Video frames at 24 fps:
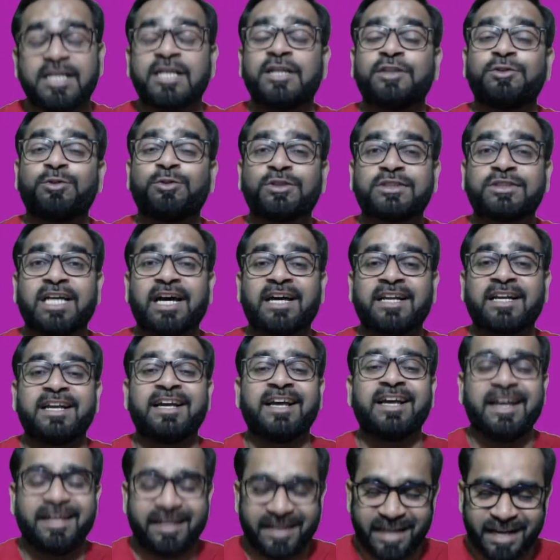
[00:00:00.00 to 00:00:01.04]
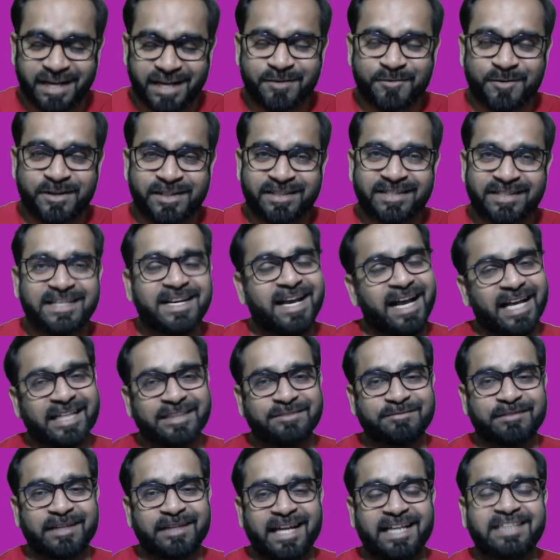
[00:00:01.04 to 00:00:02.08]
Those are young one as
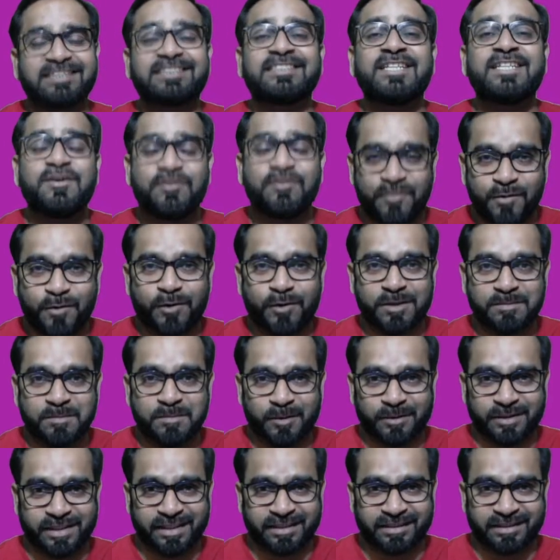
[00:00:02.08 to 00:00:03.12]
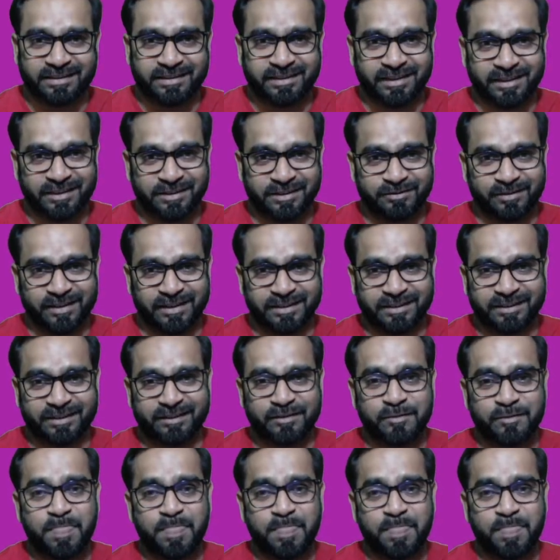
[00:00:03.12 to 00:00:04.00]
well as fold mountains, dear students.